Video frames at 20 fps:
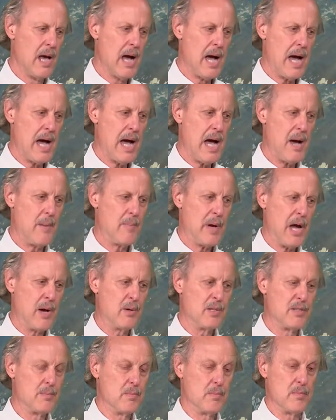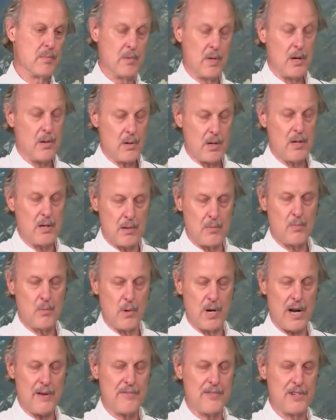
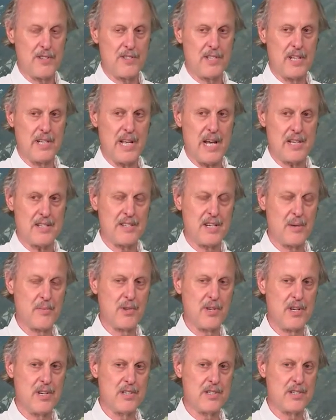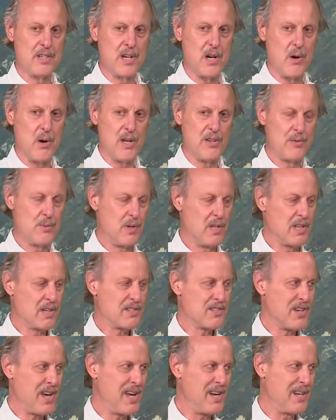When I first did that several years ago, I was real
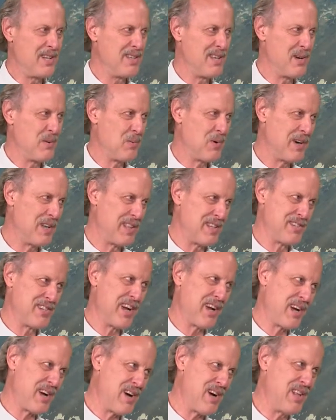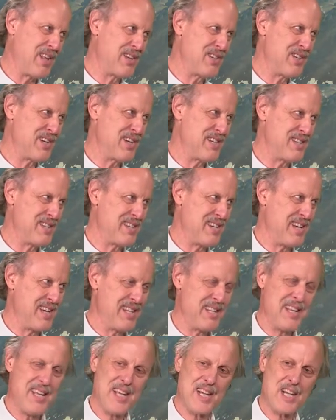excited that one of the psychologists
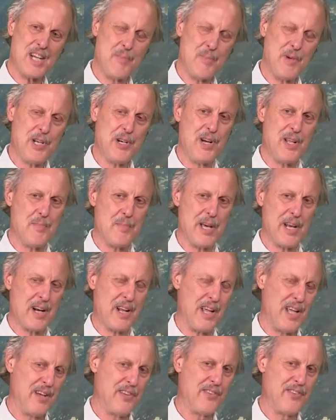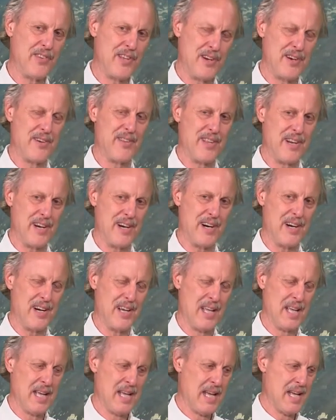in the community mental health center there,
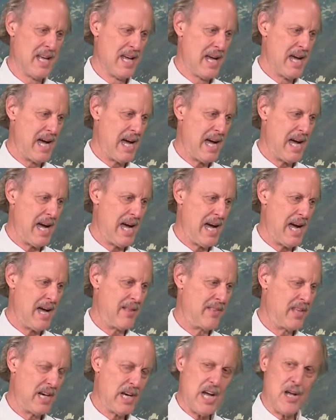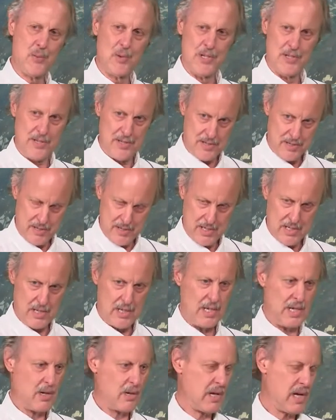that I was,
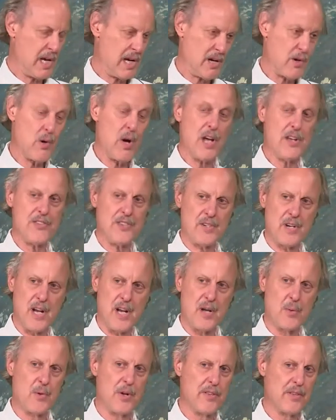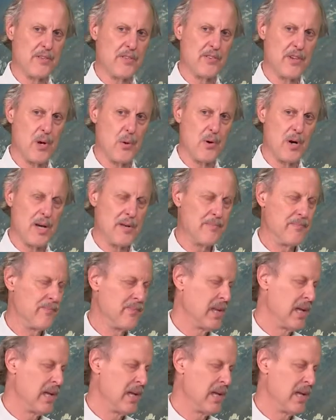you know, kind of cross-training with and so on,